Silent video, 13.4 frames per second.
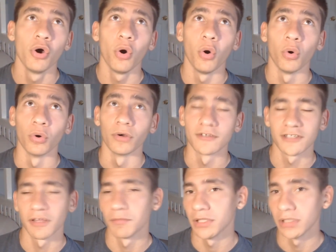or
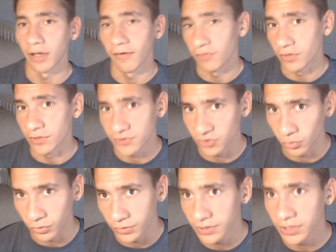something of the
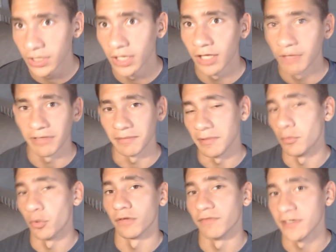sort, maybe
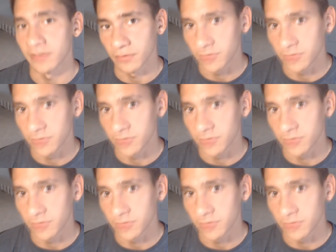motivational